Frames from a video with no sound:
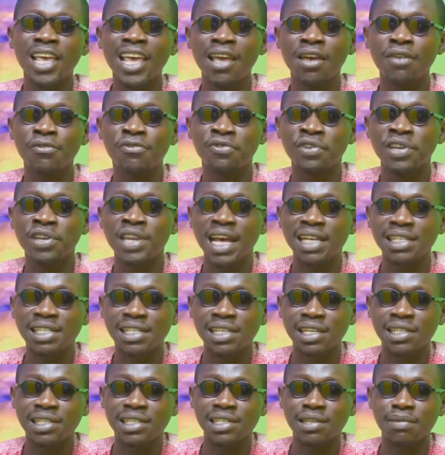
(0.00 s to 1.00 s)
if you
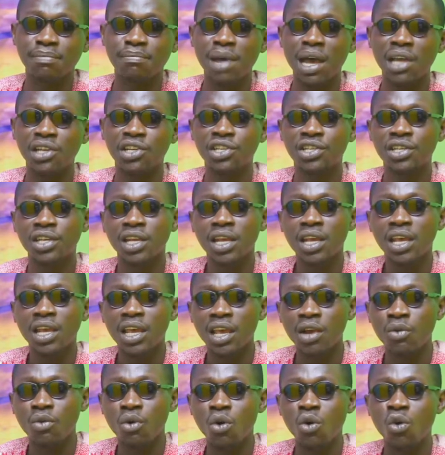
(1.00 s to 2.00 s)
sixth match, it
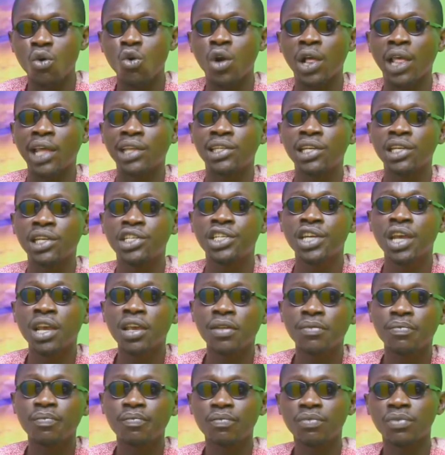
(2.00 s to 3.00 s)
was Oketeche,
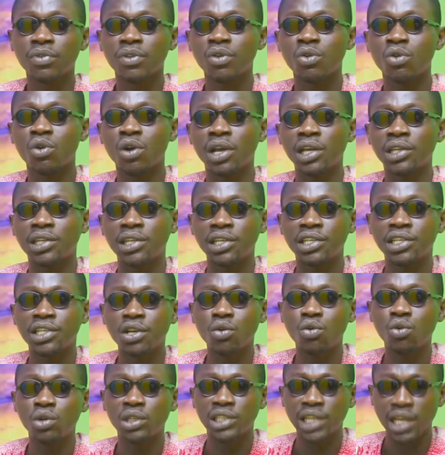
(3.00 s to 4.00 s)
Oketeche
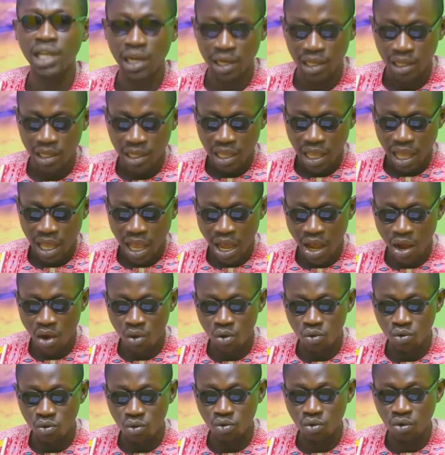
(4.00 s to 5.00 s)
Hotel, at our
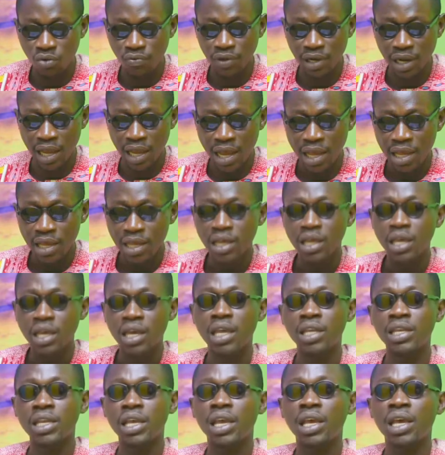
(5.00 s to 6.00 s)
Coco Villa,
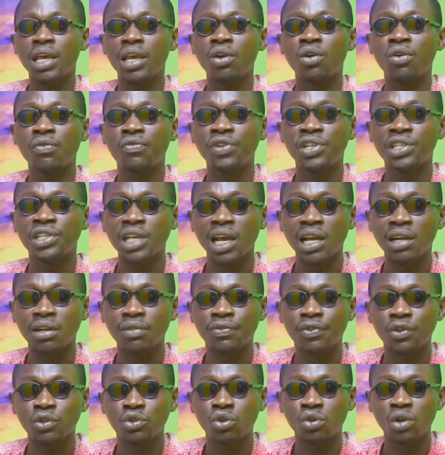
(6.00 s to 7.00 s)
and yeah, official
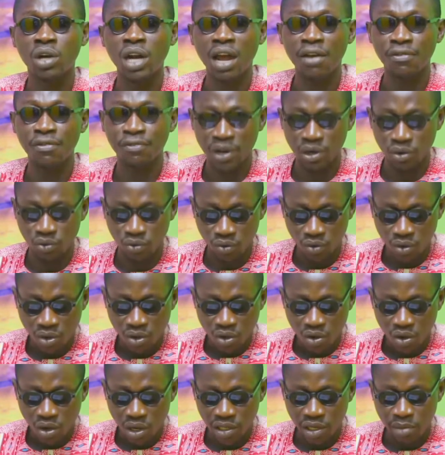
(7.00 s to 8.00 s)
photographer no,
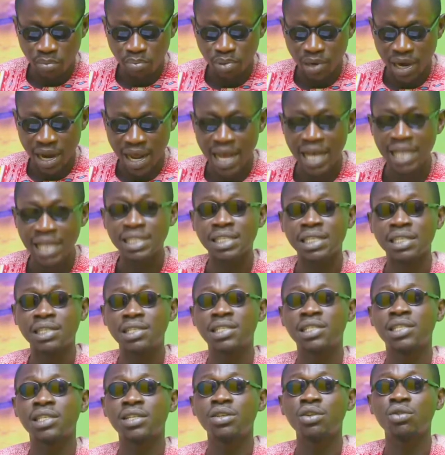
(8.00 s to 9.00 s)
on your Bra Asset
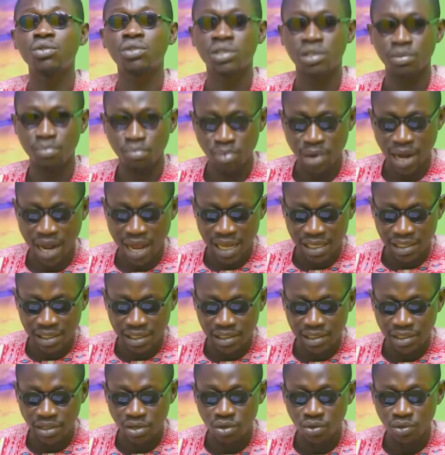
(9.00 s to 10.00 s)
Studios, Bra Asset
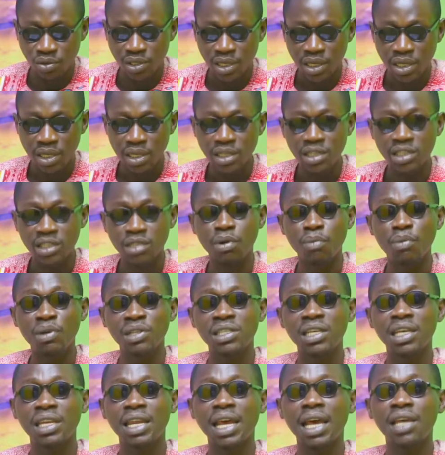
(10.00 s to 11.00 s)
Studios. It was
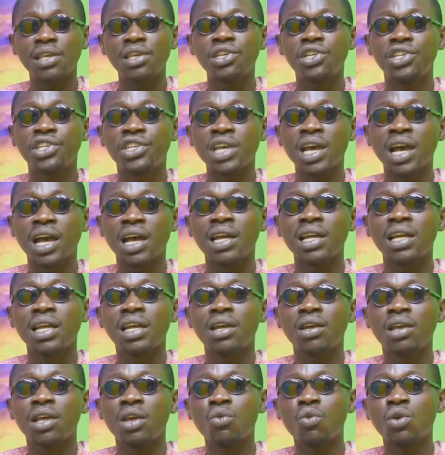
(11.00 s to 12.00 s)
in Aisha,
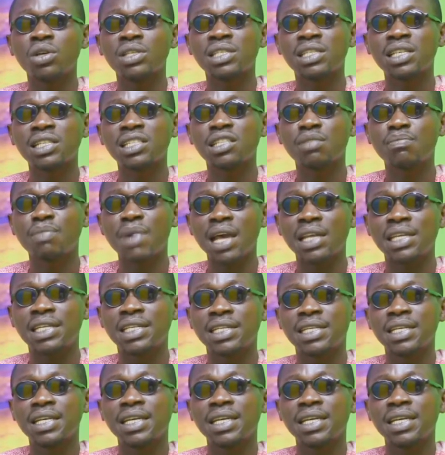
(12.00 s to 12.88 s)
it was sixth match,